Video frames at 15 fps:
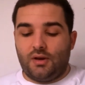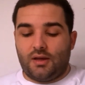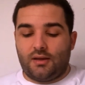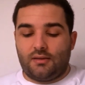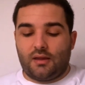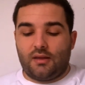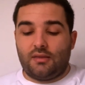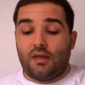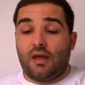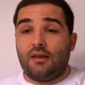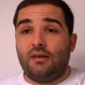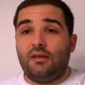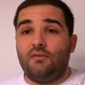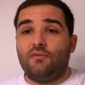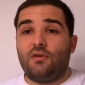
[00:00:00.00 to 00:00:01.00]
that. And
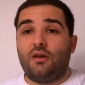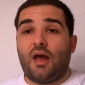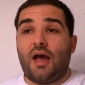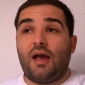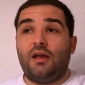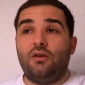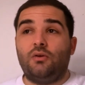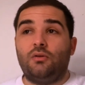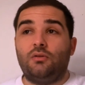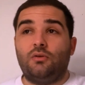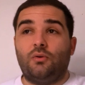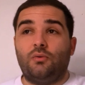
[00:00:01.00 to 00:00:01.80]
then even I'm